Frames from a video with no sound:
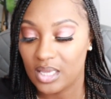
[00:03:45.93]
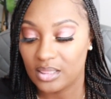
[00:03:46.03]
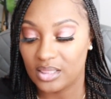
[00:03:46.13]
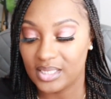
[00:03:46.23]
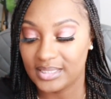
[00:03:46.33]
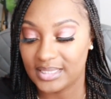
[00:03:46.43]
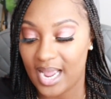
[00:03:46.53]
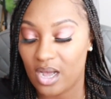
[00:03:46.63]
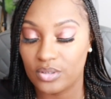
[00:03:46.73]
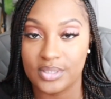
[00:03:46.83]
this
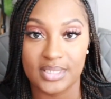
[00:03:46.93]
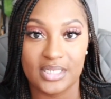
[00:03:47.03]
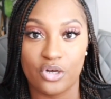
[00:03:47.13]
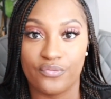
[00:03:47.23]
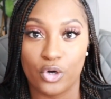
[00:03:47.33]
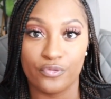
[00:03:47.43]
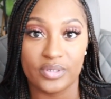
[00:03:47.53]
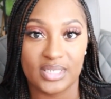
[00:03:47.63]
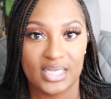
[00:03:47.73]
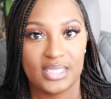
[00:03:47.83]
style used to sell for over
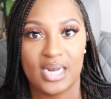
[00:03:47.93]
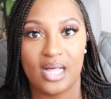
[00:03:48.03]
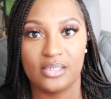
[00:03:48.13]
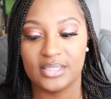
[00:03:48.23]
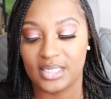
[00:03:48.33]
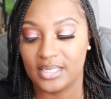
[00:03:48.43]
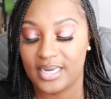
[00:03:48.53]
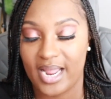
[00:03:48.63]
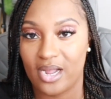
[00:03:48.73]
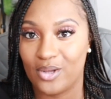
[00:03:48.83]
$60, and
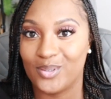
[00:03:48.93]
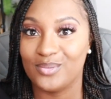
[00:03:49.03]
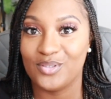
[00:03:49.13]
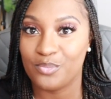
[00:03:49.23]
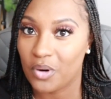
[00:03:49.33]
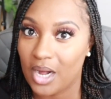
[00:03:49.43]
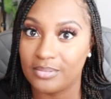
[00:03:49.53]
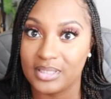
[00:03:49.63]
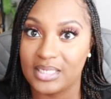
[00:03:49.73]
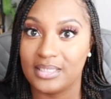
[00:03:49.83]
now you
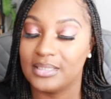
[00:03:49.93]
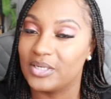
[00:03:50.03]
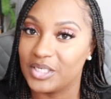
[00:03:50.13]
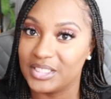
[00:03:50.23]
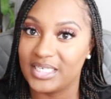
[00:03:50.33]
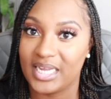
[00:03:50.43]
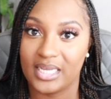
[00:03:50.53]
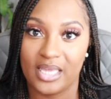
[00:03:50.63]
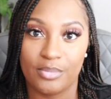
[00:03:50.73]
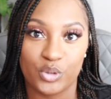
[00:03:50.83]
probably on a good day
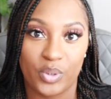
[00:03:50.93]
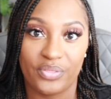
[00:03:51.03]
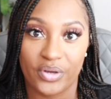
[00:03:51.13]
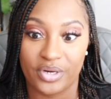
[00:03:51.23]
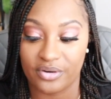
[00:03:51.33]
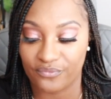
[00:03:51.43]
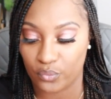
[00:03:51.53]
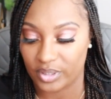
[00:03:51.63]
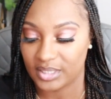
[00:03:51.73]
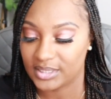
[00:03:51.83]
could get between $30 to $40.